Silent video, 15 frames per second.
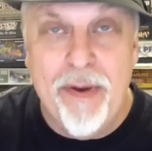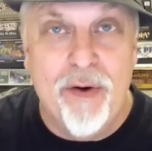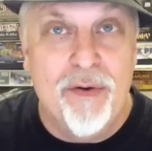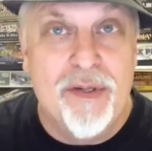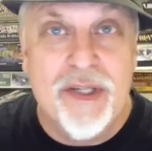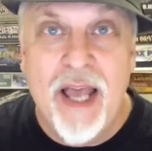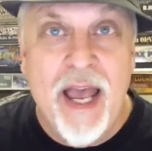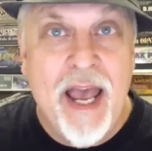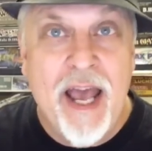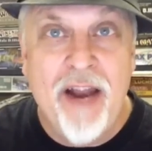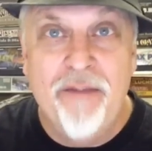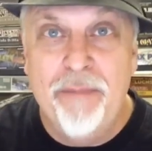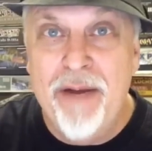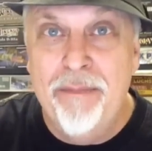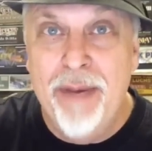belts out
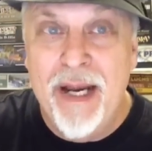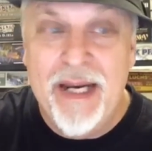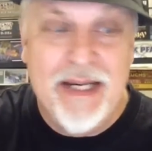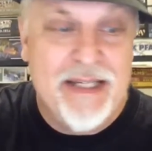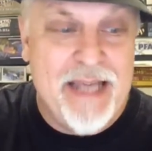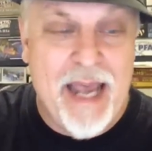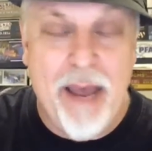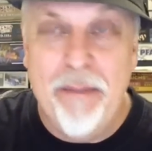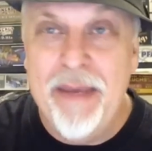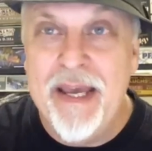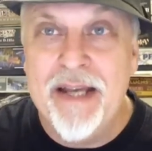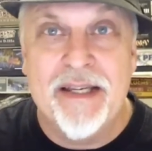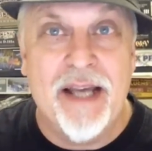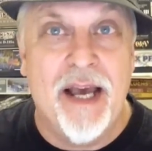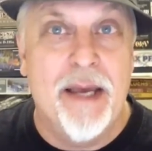of a bit of bloody
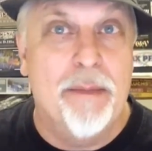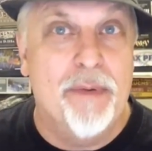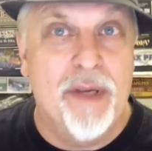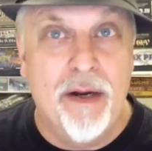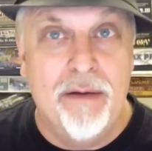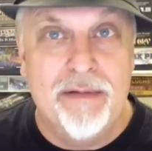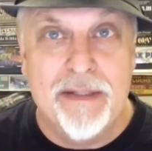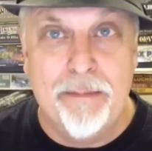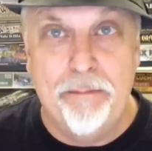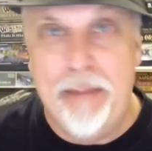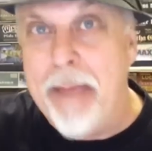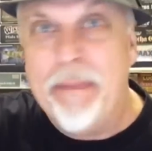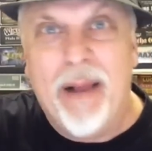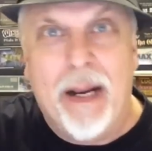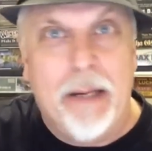Tamiya tape, you know, and some
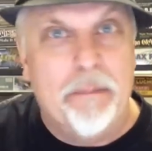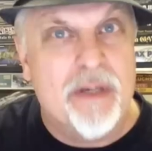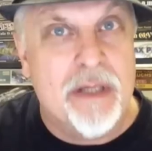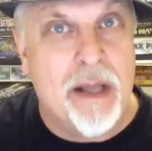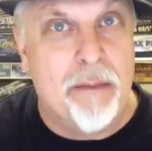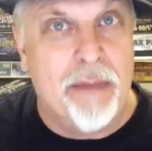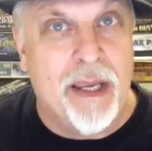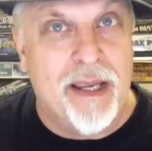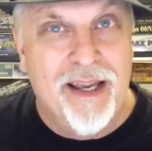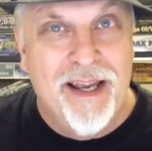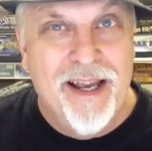paper clips or something.